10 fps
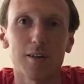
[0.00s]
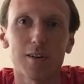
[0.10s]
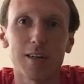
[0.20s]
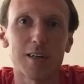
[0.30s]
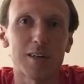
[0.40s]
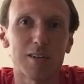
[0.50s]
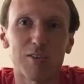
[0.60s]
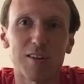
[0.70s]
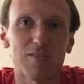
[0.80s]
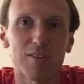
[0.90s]
you get a
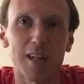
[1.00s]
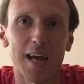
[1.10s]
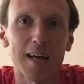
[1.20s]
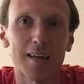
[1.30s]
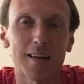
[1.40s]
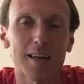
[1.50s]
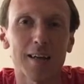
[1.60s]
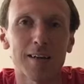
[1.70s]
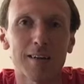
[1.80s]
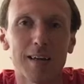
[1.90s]
good seat for that.
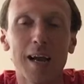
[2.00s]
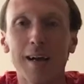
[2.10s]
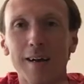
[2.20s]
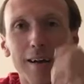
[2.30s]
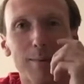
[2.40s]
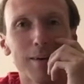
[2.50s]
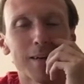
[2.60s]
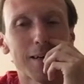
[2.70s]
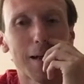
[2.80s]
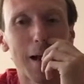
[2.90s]
And yeah, I mean,